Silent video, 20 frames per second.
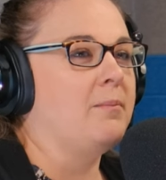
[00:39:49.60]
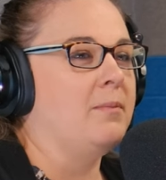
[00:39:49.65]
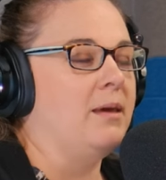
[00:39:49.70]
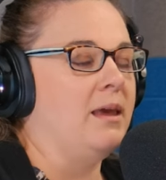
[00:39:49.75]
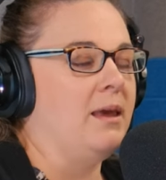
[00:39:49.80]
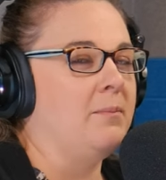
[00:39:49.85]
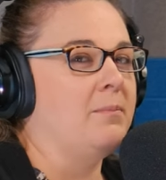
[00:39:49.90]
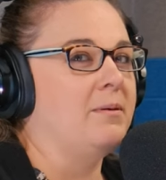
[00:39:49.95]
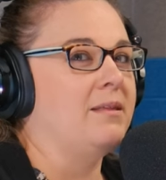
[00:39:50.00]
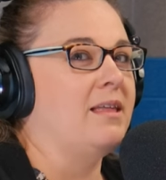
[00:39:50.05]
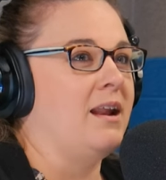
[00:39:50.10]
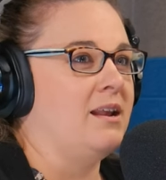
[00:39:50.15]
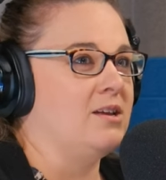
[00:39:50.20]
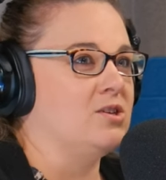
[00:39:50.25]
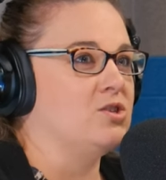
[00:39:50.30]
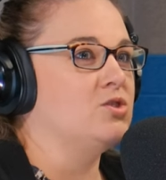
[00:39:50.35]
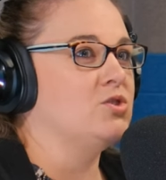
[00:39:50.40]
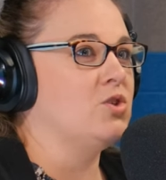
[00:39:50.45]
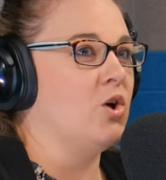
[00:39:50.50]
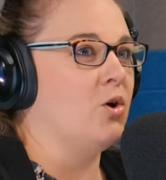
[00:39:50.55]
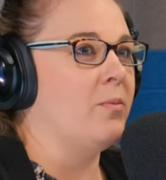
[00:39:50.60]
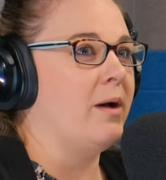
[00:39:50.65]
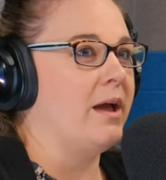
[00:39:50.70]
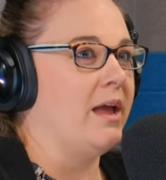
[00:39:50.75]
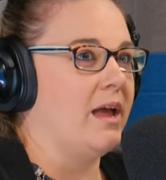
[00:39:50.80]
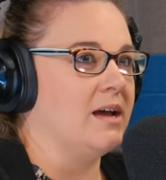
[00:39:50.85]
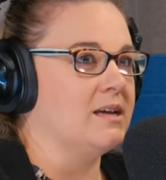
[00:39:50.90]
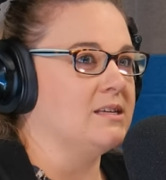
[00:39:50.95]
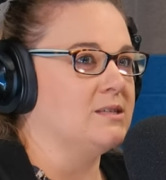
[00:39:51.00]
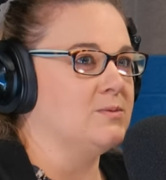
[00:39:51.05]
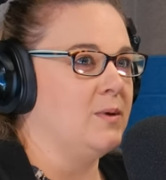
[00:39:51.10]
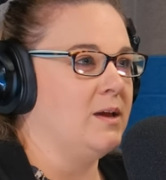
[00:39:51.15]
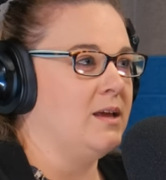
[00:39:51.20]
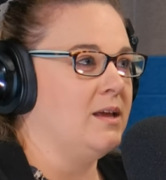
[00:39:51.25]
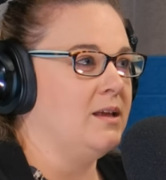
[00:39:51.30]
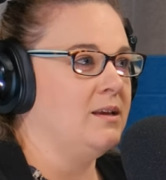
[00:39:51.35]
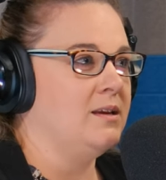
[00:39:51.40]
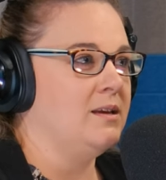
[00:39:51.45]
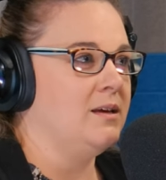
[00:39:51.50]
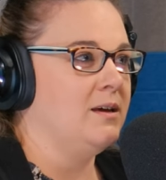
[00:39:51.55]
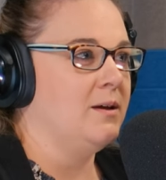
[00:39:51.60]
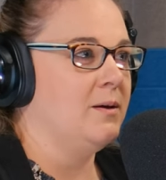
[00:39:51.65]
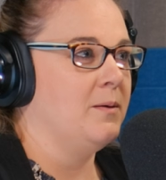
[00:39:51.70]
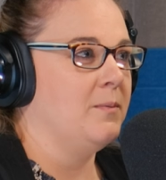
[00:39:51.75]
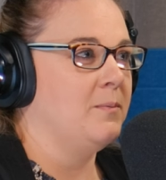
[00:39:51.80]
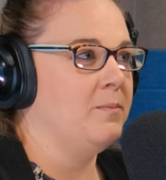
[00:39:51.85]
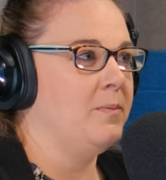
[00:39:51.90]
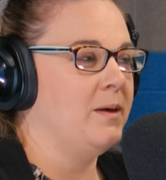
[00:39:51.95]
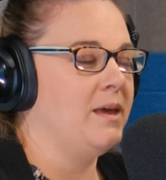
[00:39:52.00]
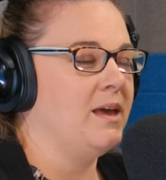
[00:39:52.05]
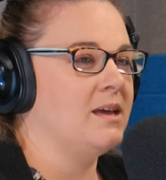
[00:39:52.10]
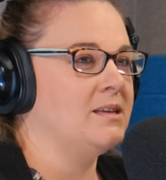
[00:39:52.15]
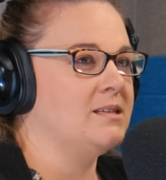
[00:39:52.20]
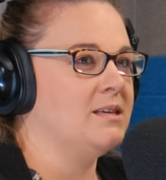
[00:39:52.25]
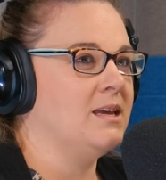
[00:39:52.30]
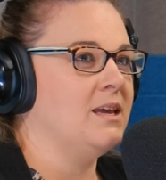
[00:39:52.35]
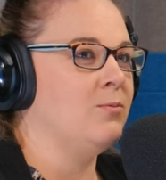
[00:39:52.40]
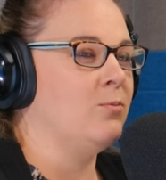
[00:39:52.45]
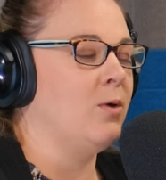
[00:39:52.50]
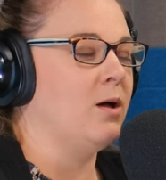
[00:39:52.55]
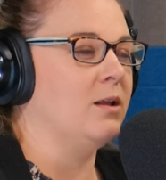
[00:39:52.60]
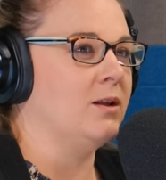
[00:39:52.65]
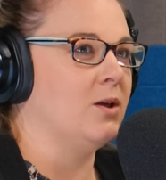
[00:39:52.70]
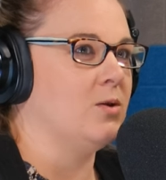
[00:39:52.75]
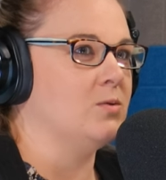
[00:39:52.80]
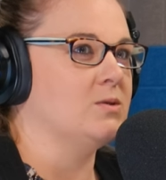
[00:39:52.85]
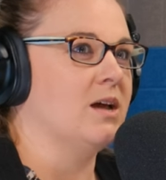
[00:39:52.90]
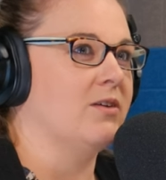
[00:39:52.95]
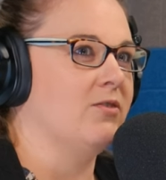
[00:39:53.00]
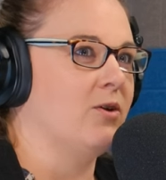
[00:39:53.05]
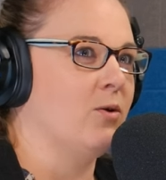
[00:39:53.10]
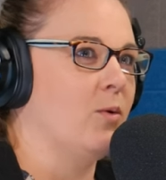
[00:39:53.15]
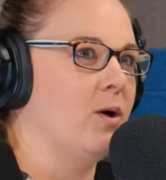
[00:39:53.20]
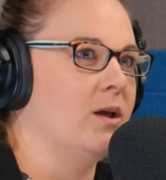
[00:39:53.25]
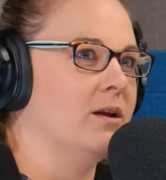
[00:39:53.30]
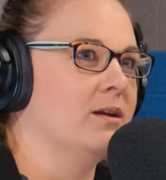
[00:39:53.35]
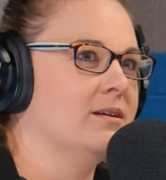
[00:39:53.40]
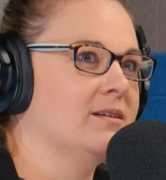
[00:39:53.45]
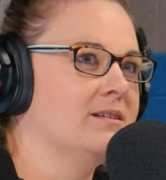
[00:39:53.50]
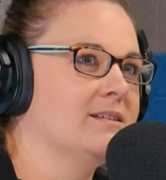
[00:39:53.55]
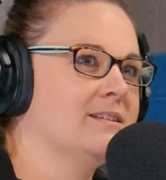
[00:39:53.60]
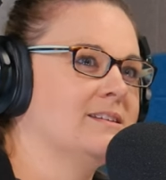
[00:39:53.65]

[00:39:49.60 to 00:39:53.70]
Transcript: me, but that is so my husband because he well knows everyone.